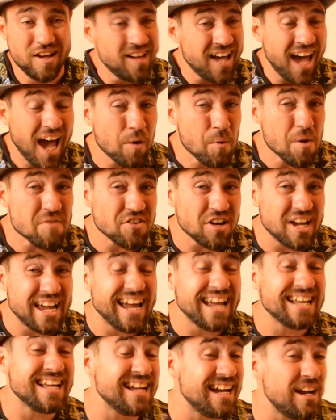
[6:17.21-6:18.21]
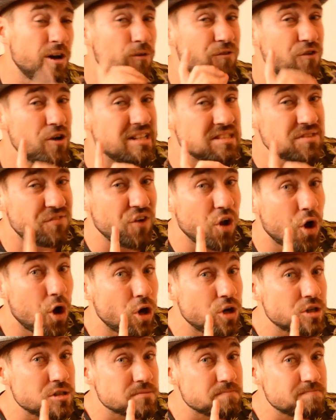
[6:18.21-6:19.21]
However, although it's
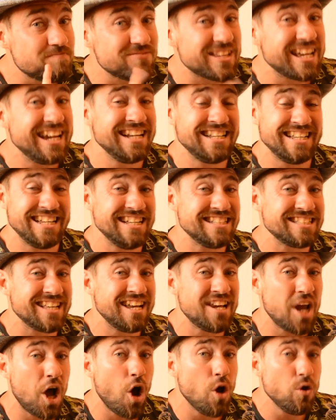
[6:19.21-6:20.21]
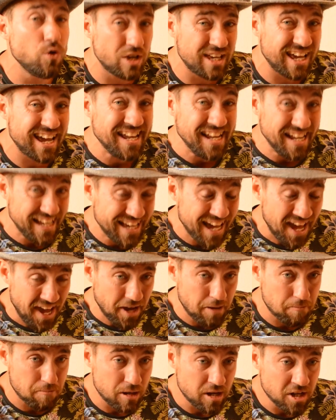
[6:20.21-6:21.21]
flawed, it is an okay
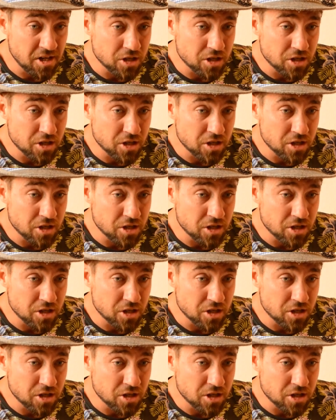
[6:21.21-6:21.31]
game.